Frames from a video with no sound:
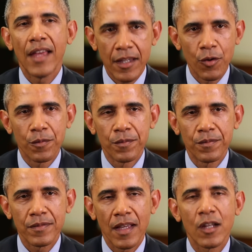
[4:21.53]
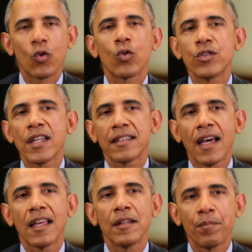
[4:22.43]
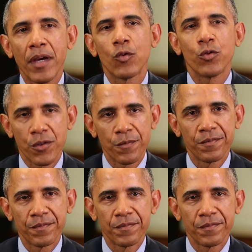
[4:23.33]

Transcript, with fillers: Thank you, and Nuruzatan Peruz.